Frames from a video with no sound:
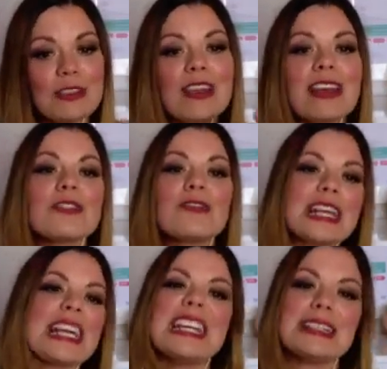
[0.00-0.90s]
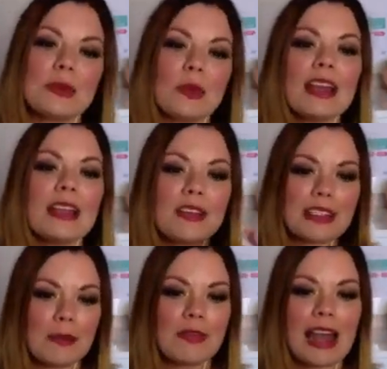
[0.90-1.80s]
So that's a really easy one. If
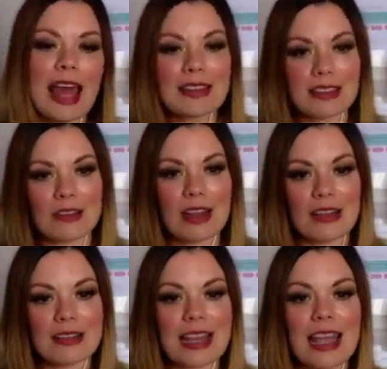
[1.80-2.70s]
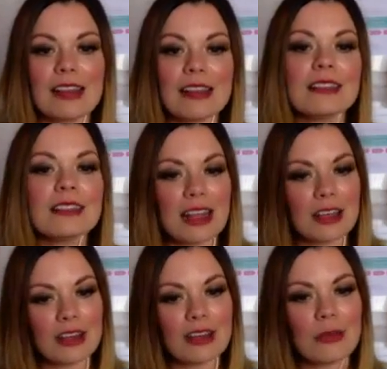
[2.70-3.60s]
it's up for let and sale, then